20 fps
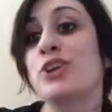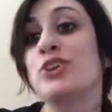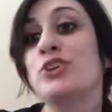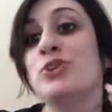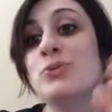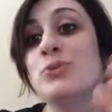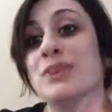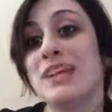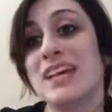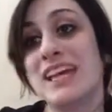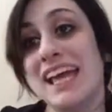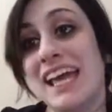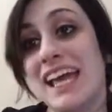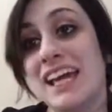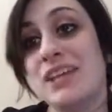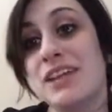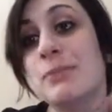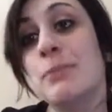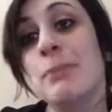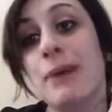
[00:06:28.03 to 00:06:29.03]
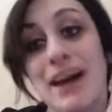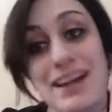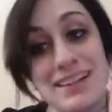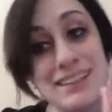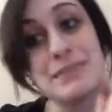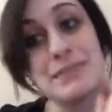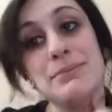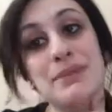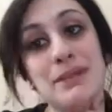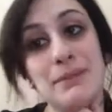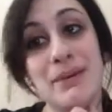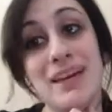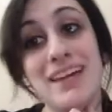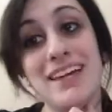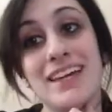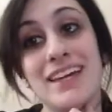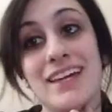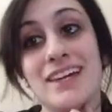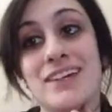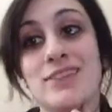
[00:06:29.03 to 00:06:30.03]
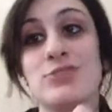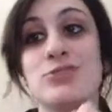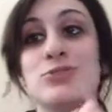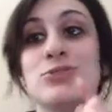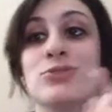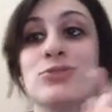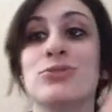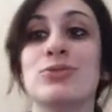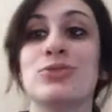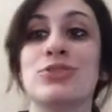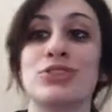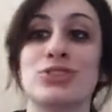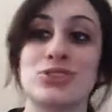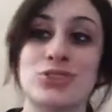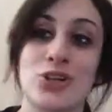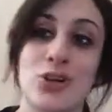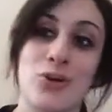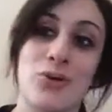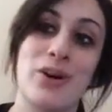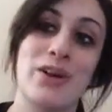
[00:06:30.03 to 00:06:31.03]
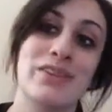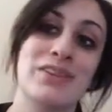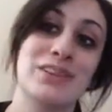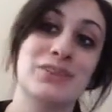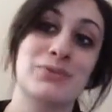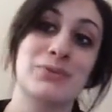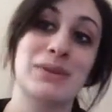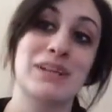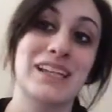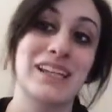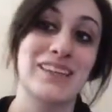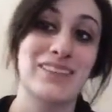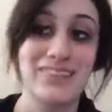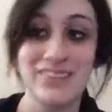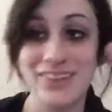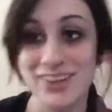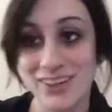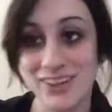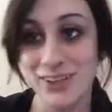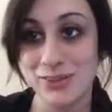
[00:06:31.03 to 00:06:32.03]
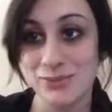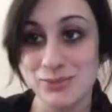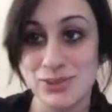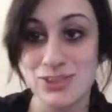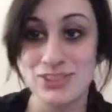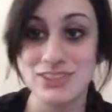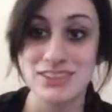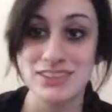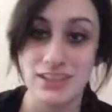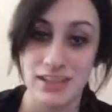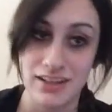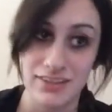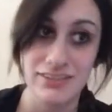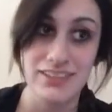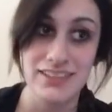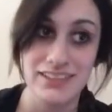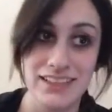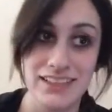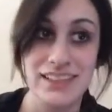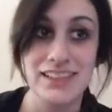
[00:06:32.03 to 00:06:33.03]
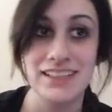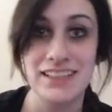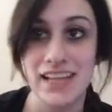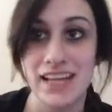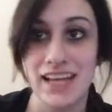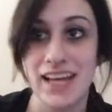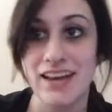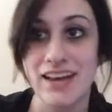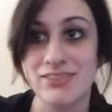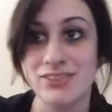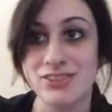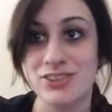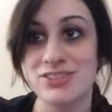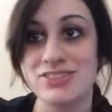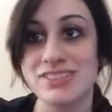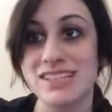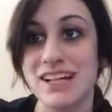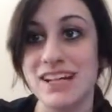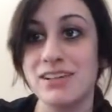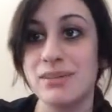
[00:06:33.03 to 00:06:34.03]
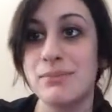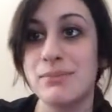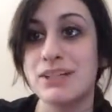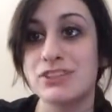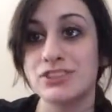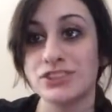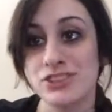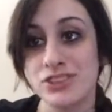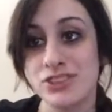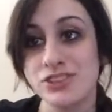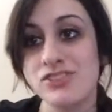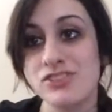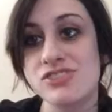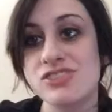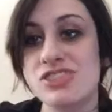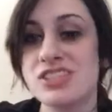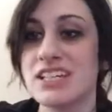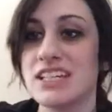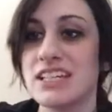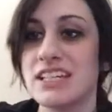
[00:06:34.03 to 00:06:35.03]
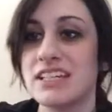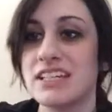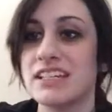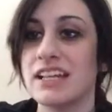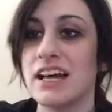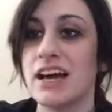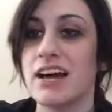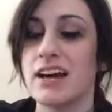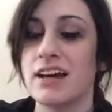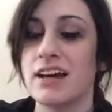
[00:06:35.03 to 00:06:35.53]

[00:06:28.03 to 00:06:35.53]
you can possibly make it to the show on the 23rd, which is obviously the day after, down at my church in,